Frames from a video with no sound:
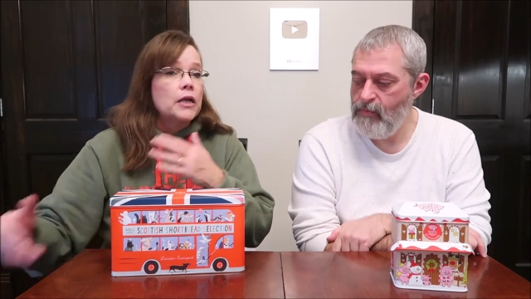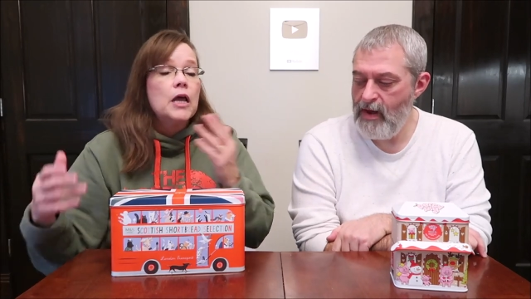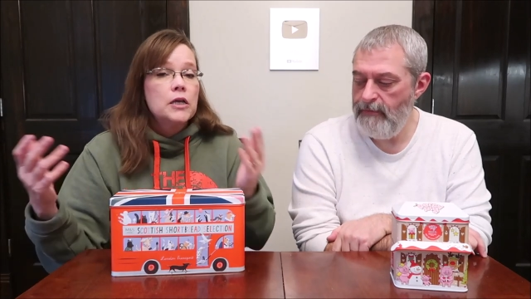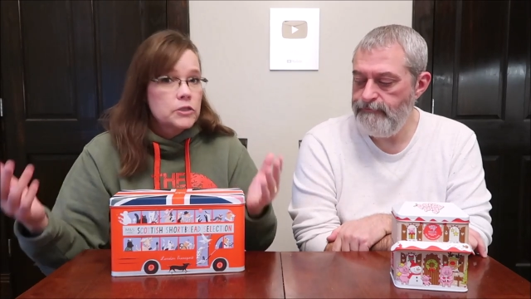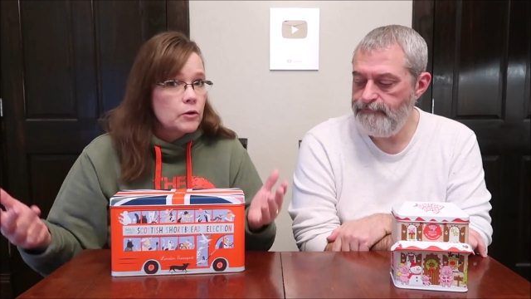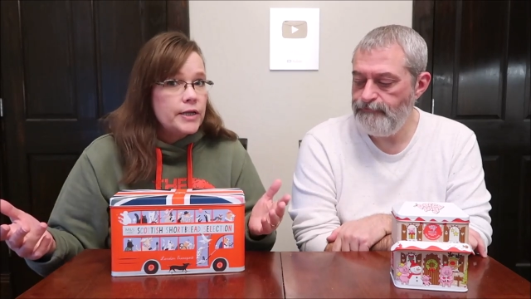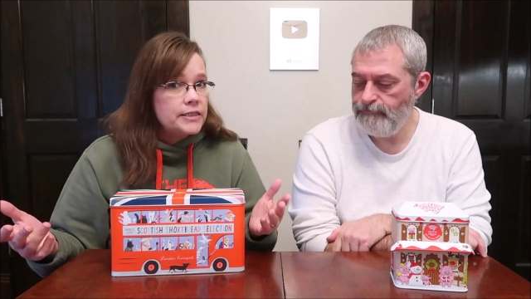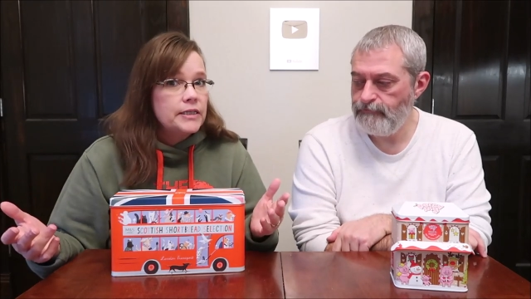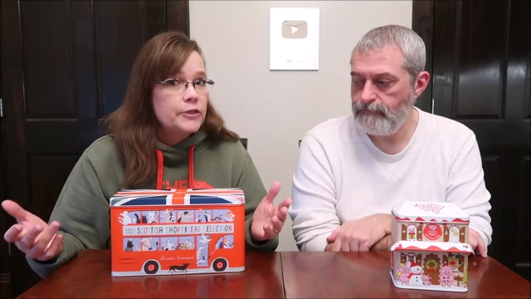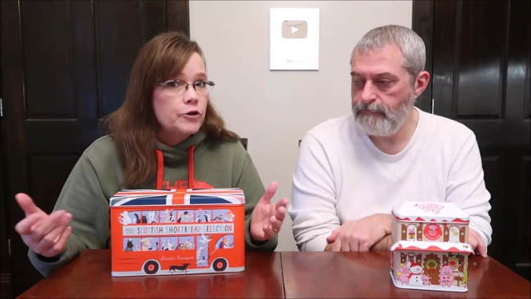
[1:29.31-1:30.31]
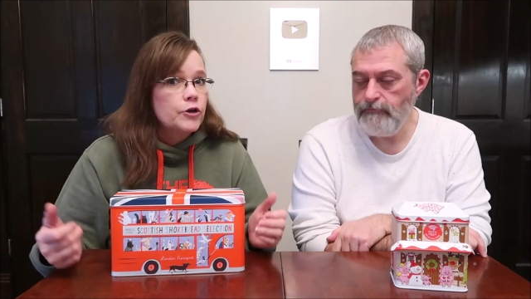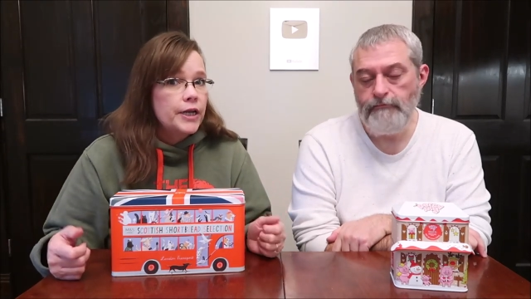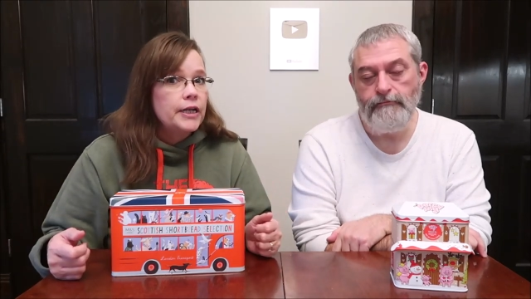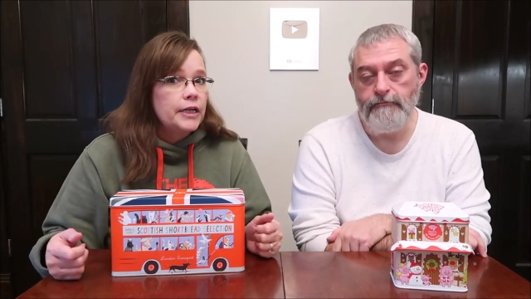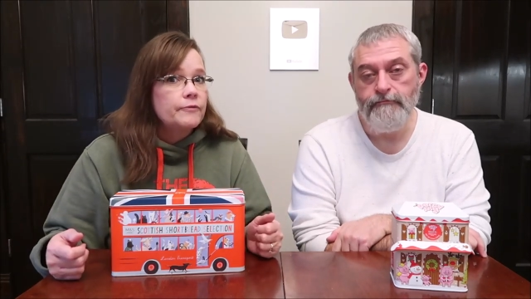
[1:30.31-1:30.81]
Speaker 1: Yeah. So he said, you're
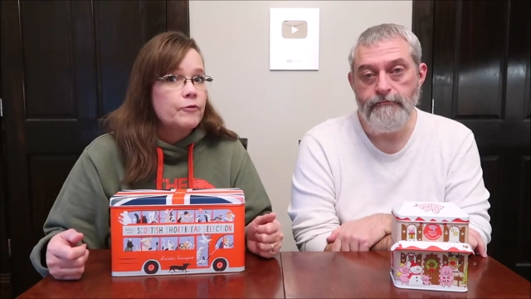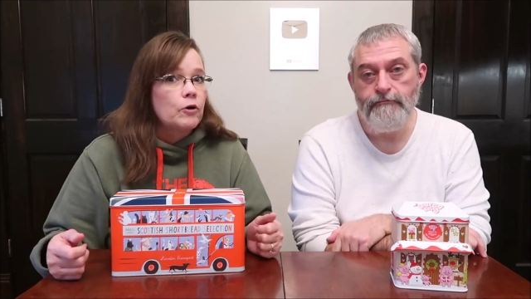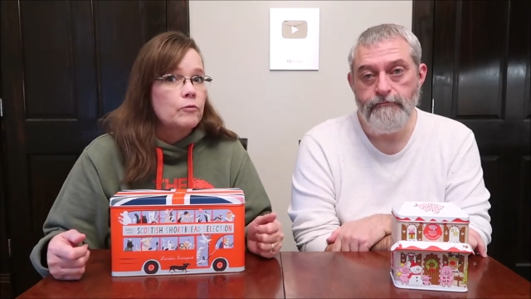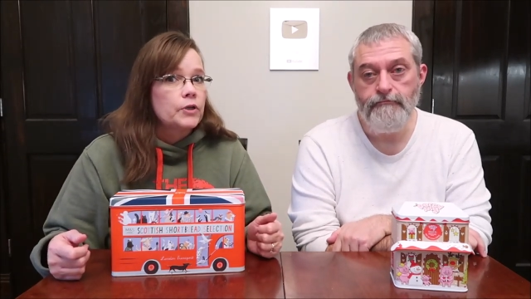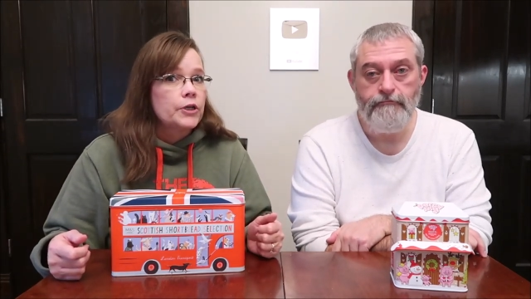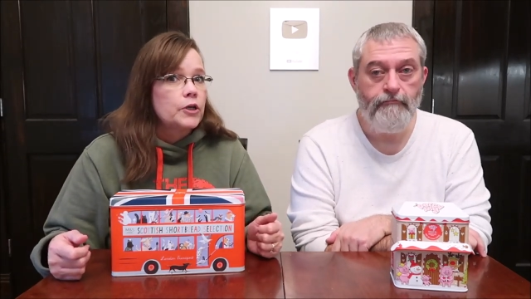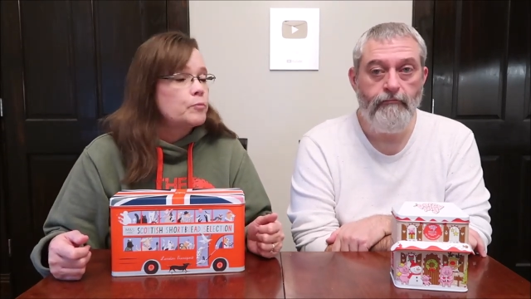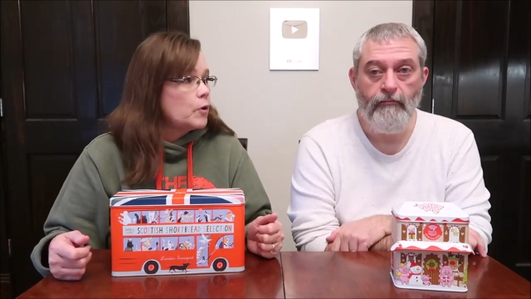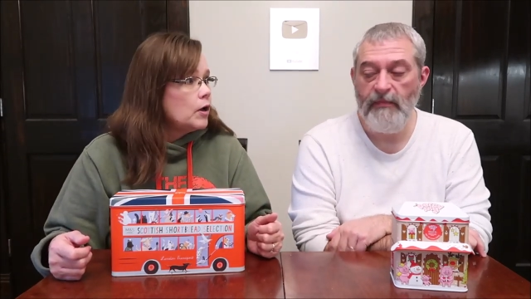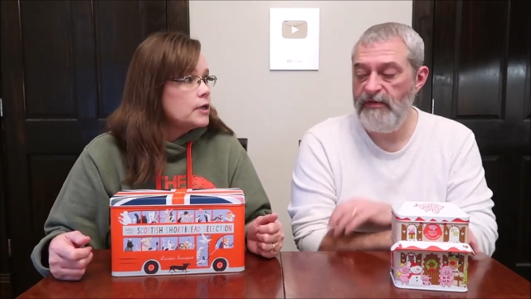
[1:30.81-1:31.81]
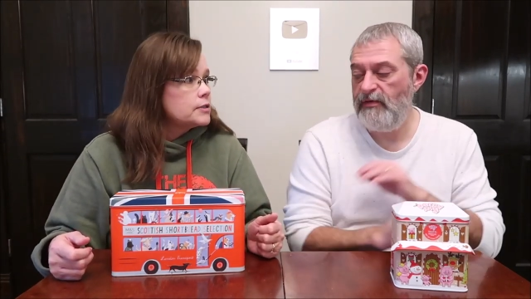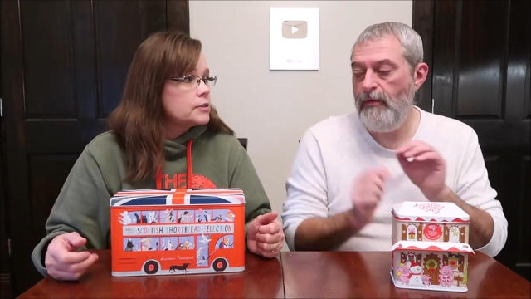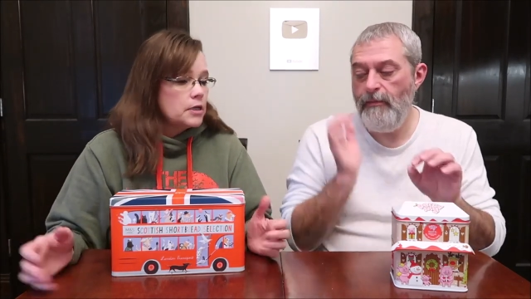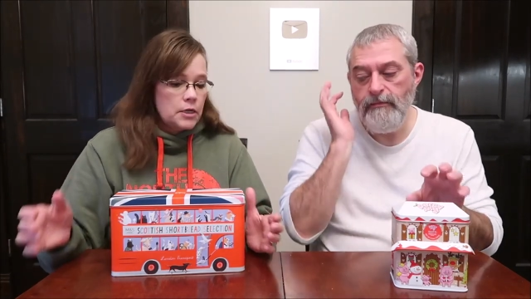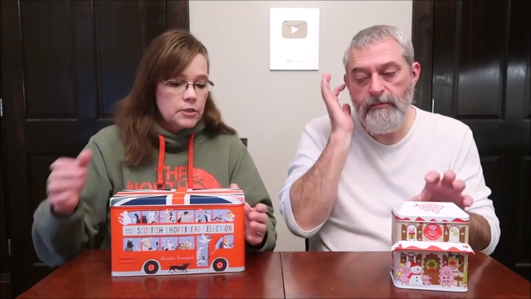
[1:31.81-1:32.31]
getting it for a really good price. That's
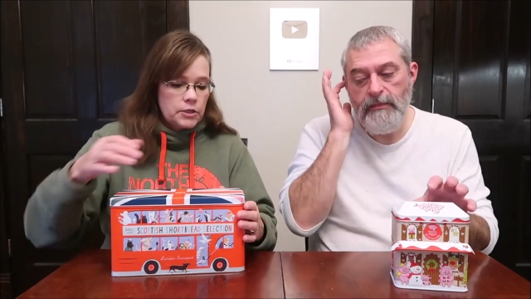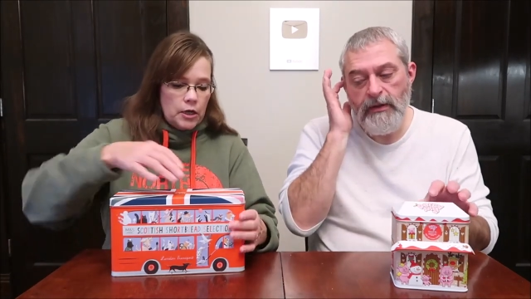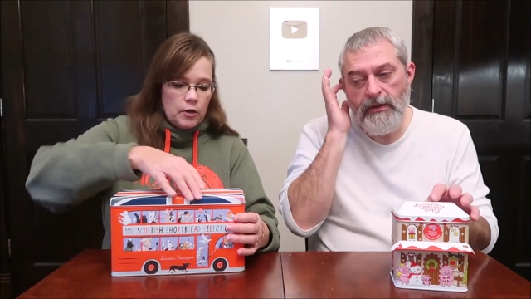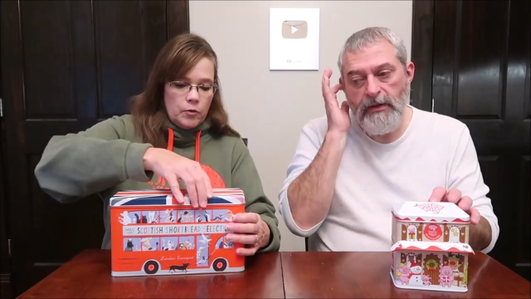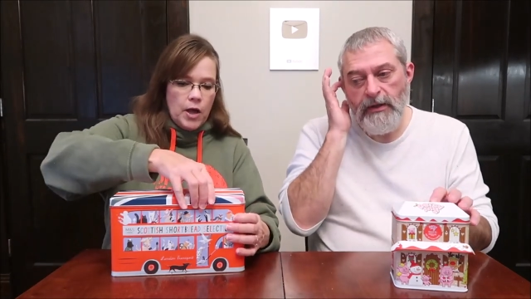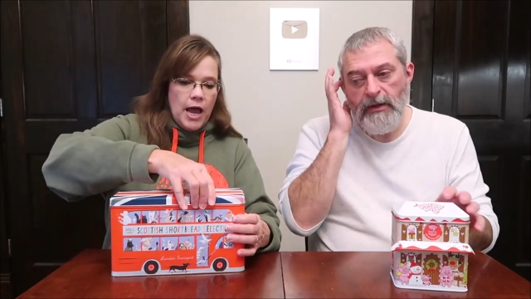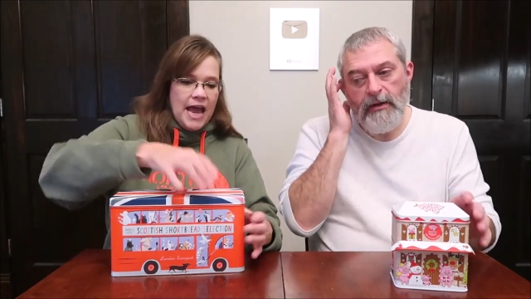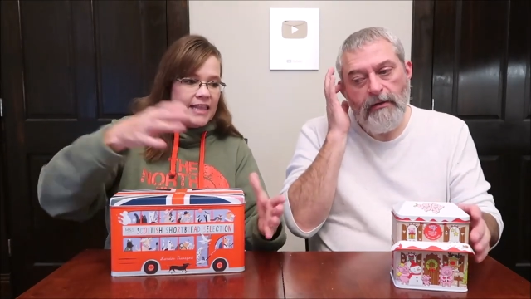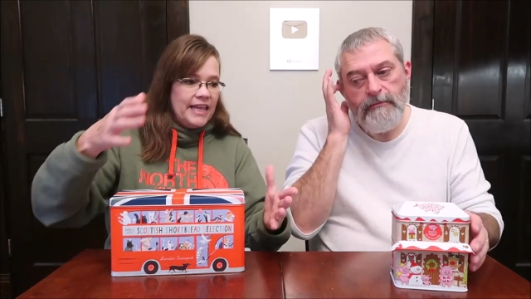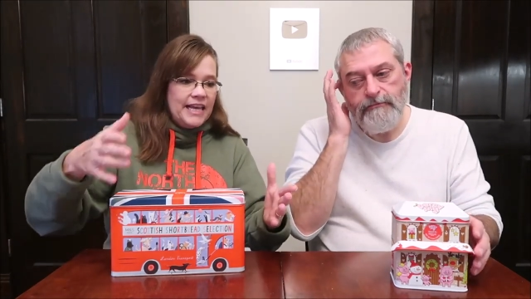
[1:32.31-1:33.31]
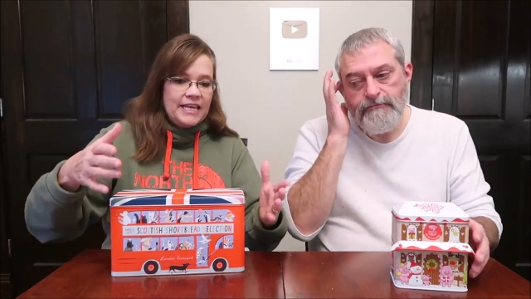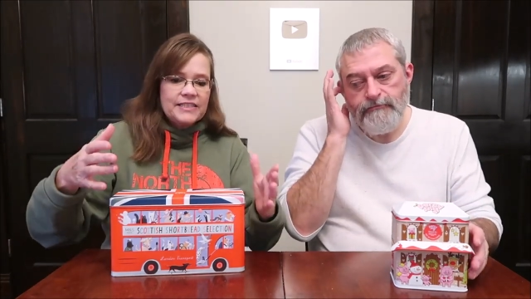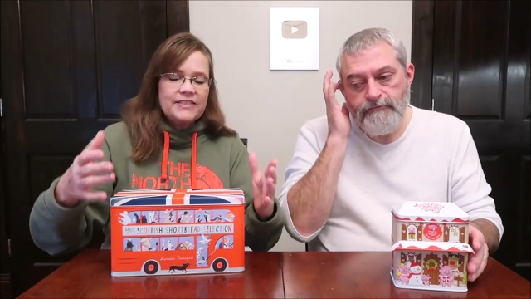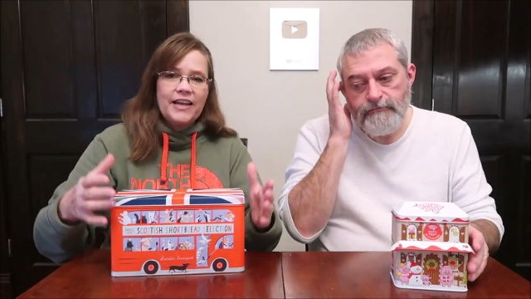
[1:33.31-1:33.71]
cool. So, and these